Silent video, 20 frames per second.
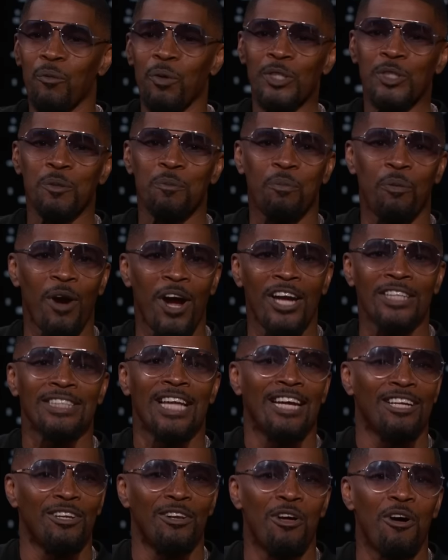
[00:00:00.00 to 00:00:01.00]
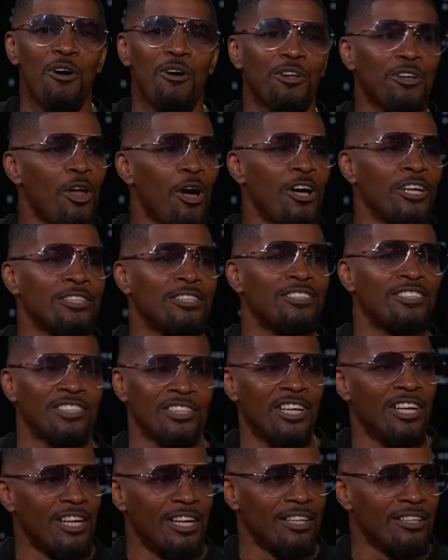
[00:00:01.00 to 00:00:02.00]
Richard Pryor's like long lost
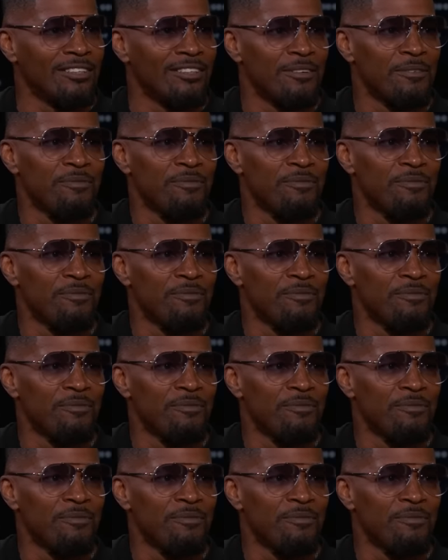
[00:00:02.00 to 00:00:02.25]
son.